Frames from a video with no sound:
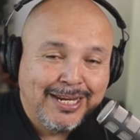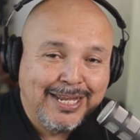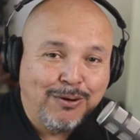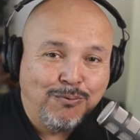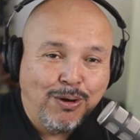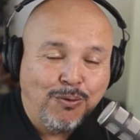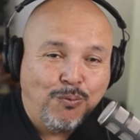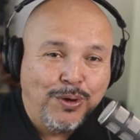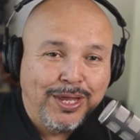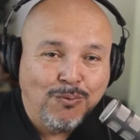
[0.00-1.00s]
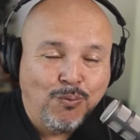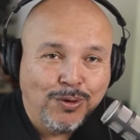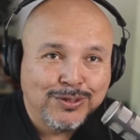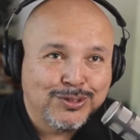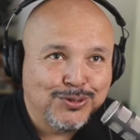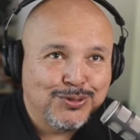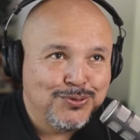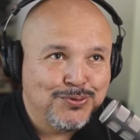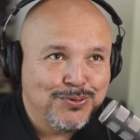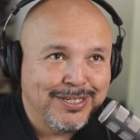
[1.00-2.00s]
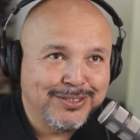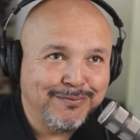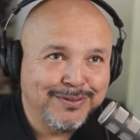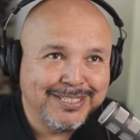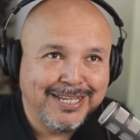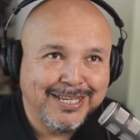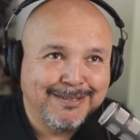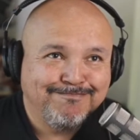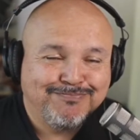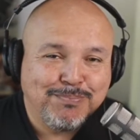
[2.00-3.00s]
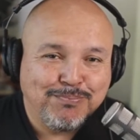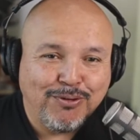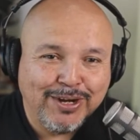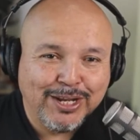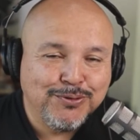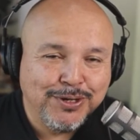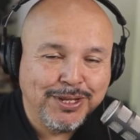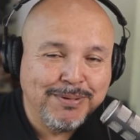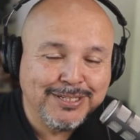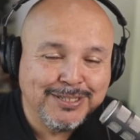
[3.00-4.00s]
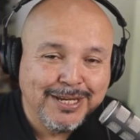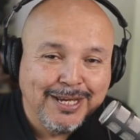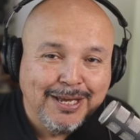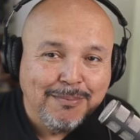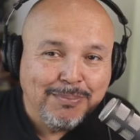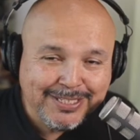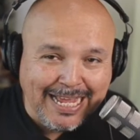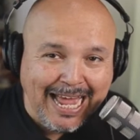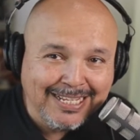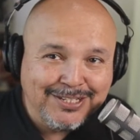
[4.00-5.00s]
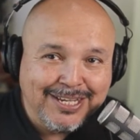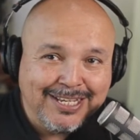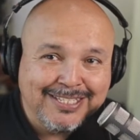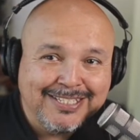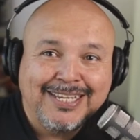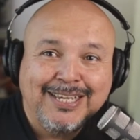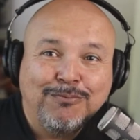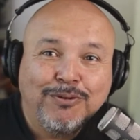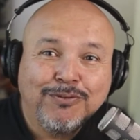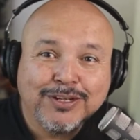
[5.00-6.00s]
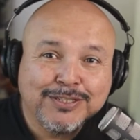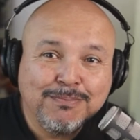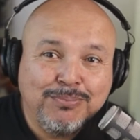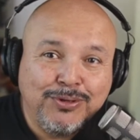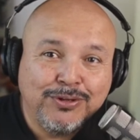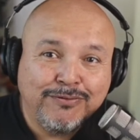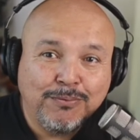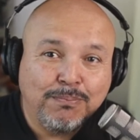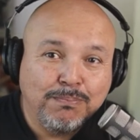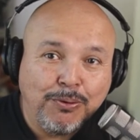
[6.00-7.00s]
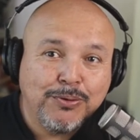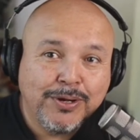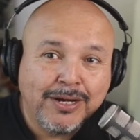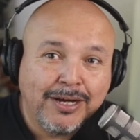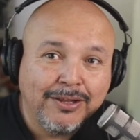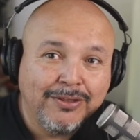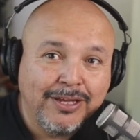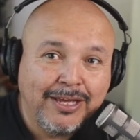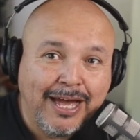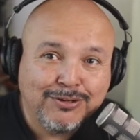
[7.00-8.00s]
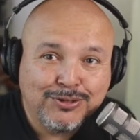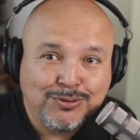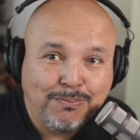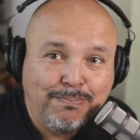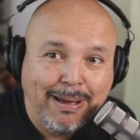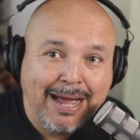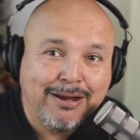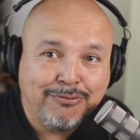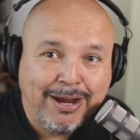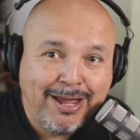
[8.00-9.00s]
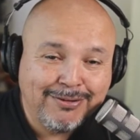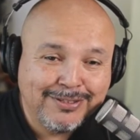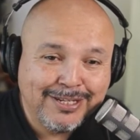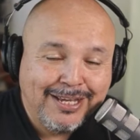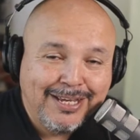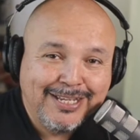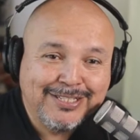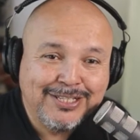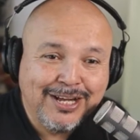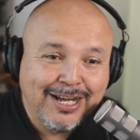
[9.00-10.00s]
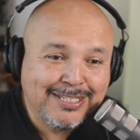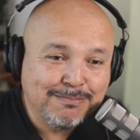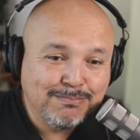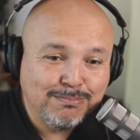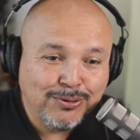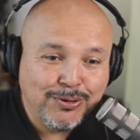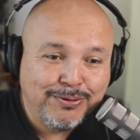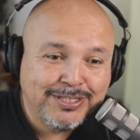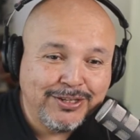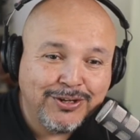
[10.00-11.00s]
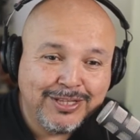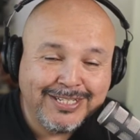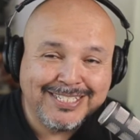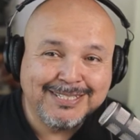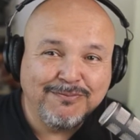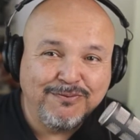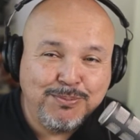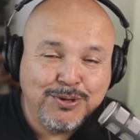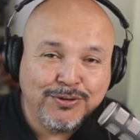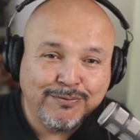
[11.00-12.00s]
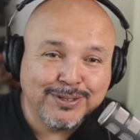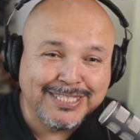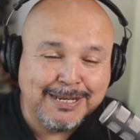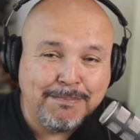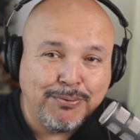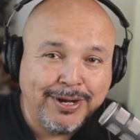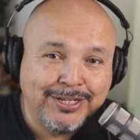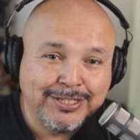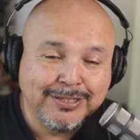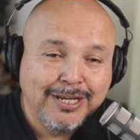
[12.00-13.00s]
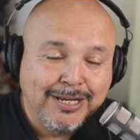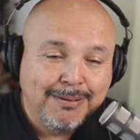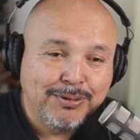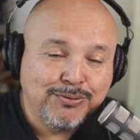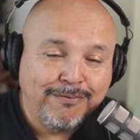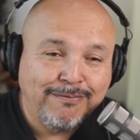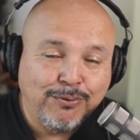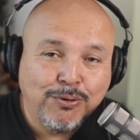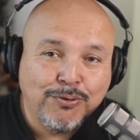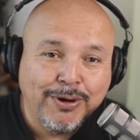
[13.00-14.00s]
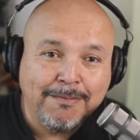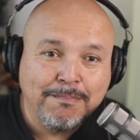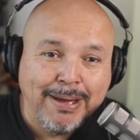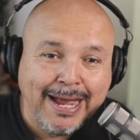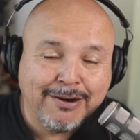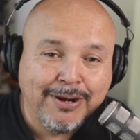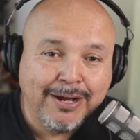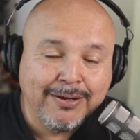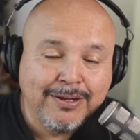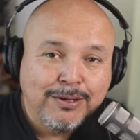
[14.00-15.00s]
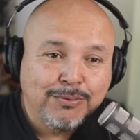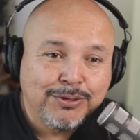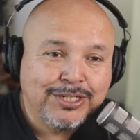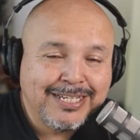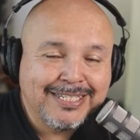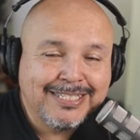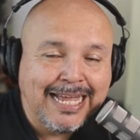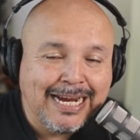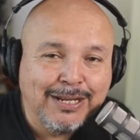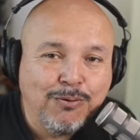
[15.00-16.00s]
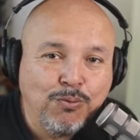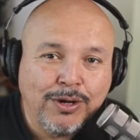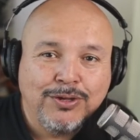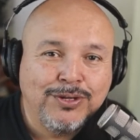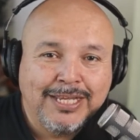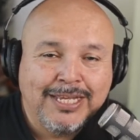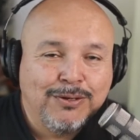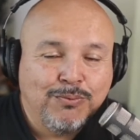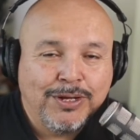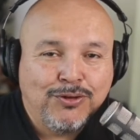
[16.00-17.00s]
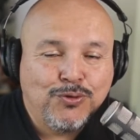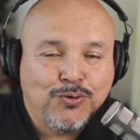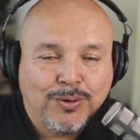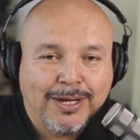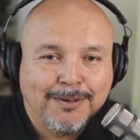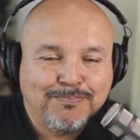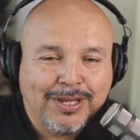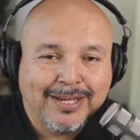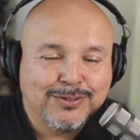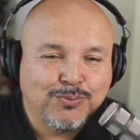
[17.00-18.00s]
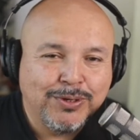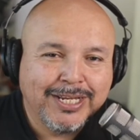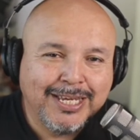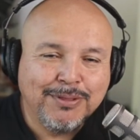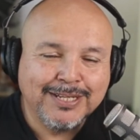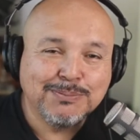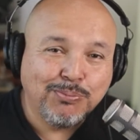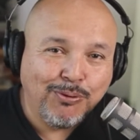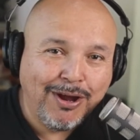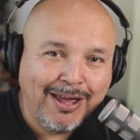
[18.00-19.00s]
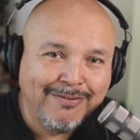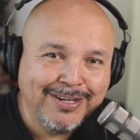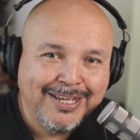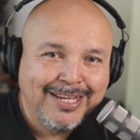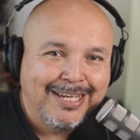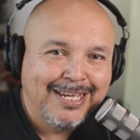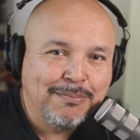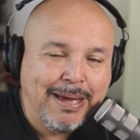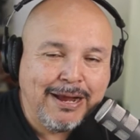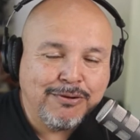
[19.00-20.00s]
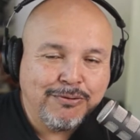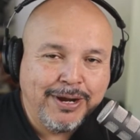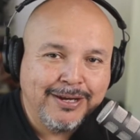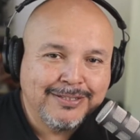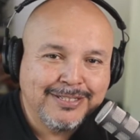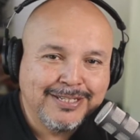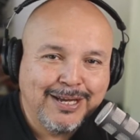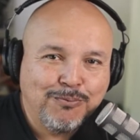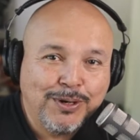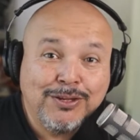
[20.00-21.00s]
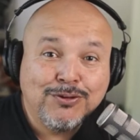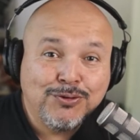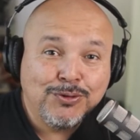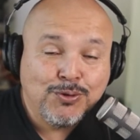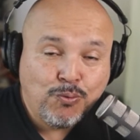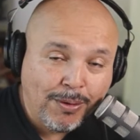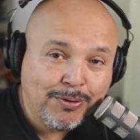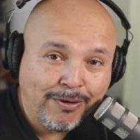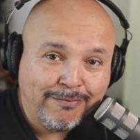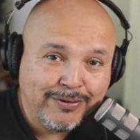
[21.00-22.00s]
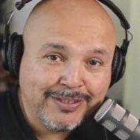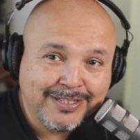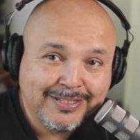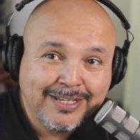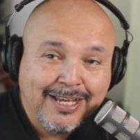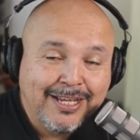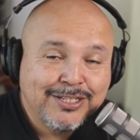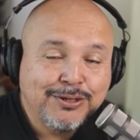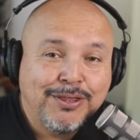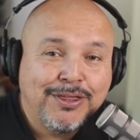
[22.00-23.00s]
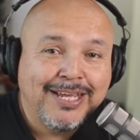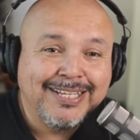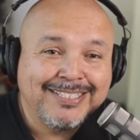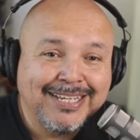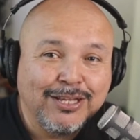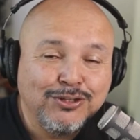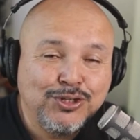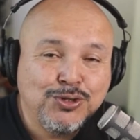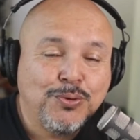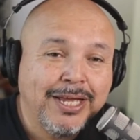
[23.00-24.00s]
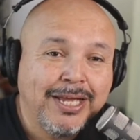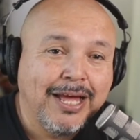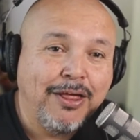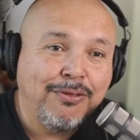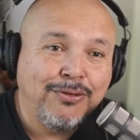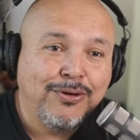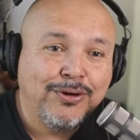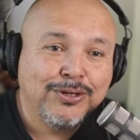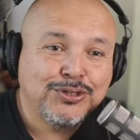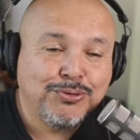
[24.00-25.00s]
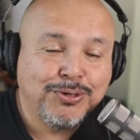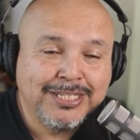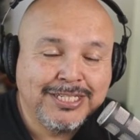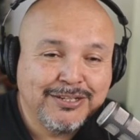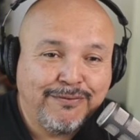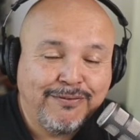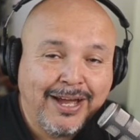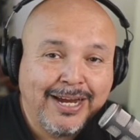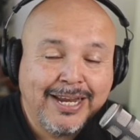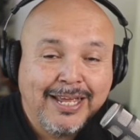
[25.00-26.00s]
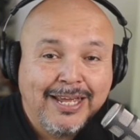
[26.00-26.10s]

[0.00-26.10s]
Now, what we want to do is obviously provide a good image, but as you can see, we've got some beautiful bokeh. The actual background is nice and blurry, so you've got this beautiful separation between foreground and background, which is exactly what you need when you I guess want to keep things private in the background when you're doing your web conferences. So I think it's doing the trick just fine.